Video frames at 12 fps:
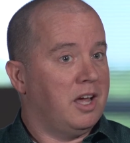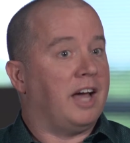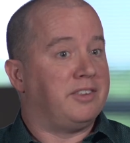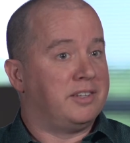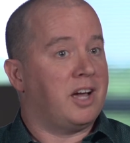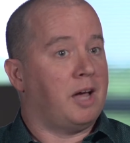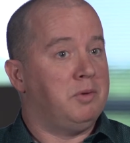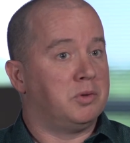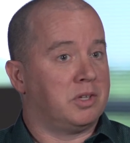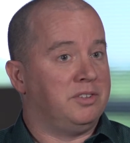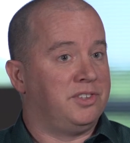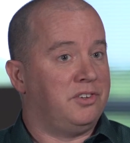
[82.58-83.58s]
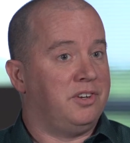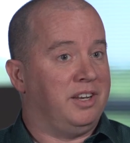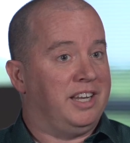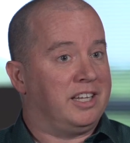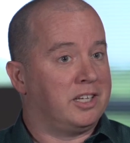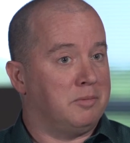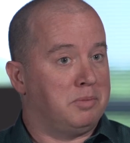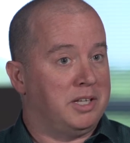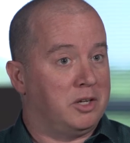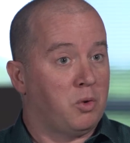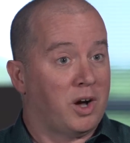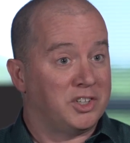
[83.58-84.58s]
At the time, he was considered an
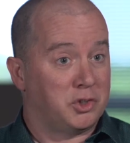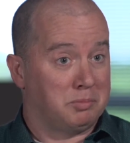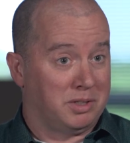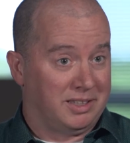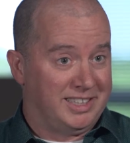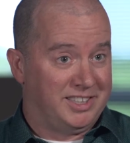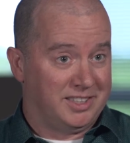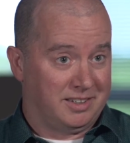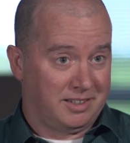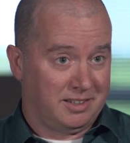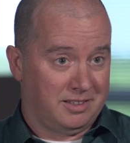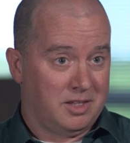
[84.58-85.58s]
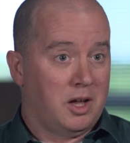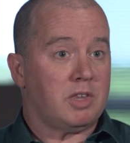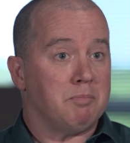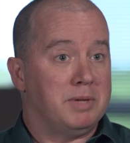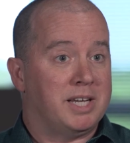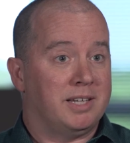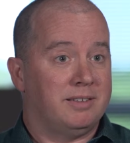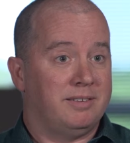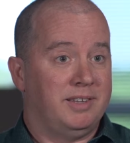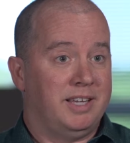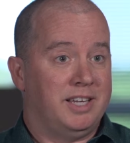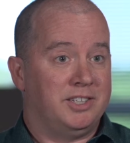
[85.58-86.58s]
incomplete quadriplegic because
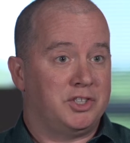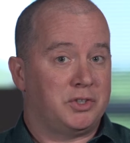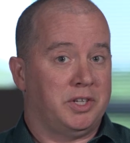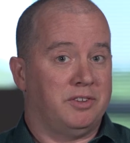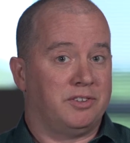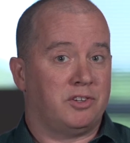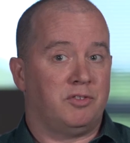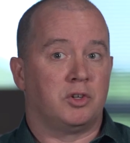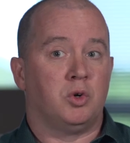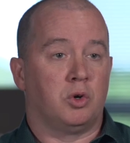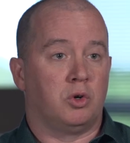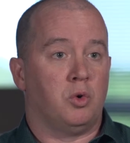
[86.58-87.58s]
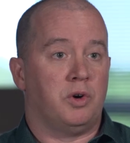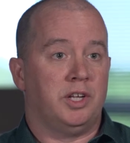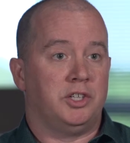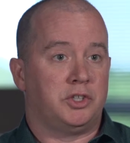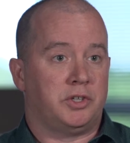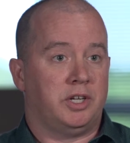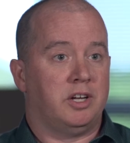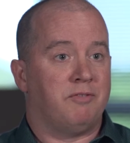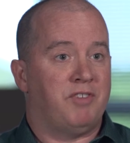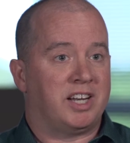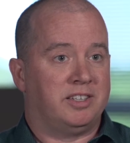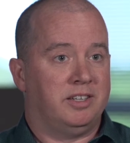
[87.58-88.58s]
the injury, the cervical cord injury,
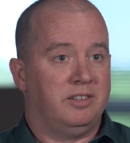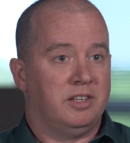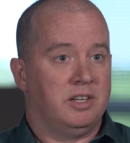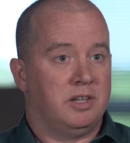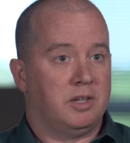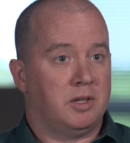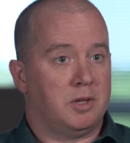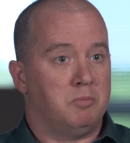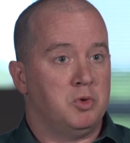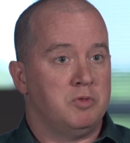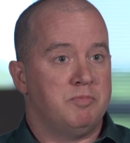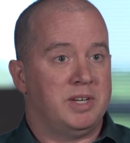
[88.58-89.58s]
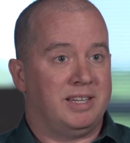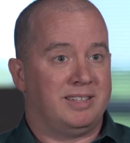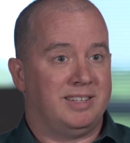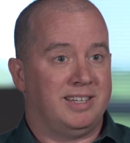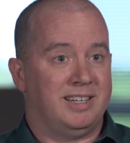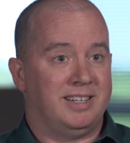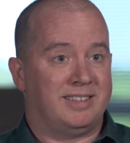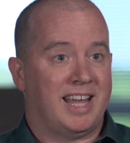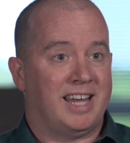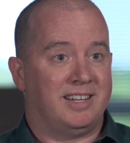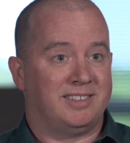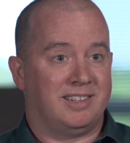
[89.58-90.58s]
affected the movement in his
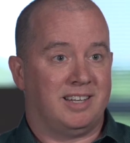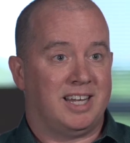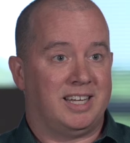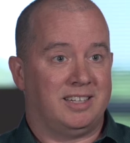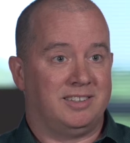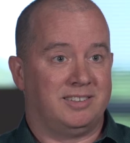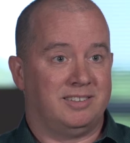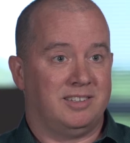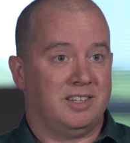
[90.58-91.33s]
hands and legs.